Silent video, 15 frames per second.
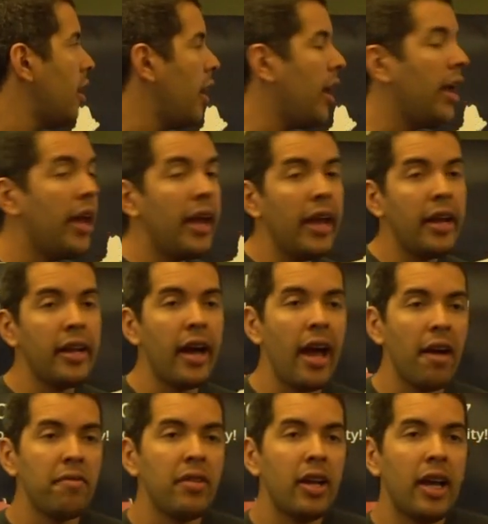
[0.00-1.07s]
And I
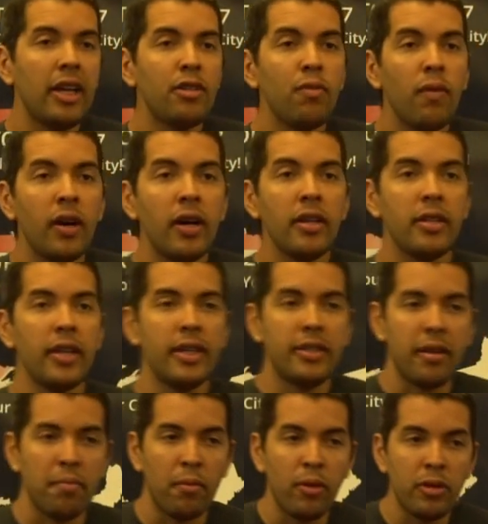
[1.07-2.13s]
have the last one, that's
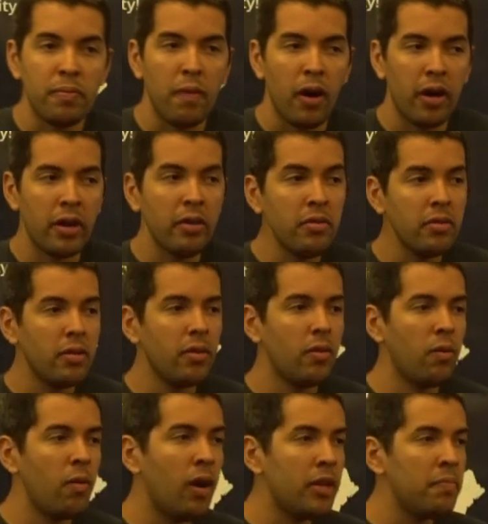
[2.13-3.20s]
a multi-model.
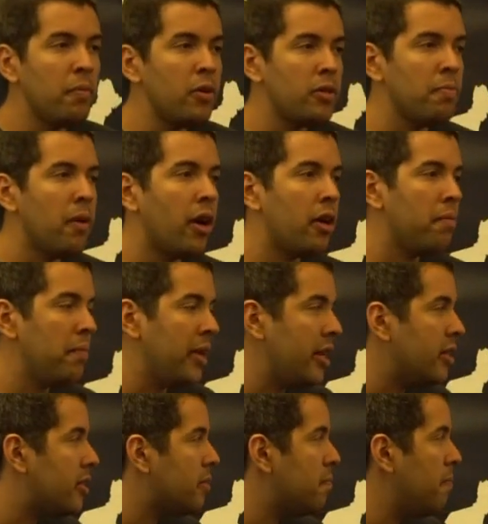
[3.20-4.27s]
What multi-model means?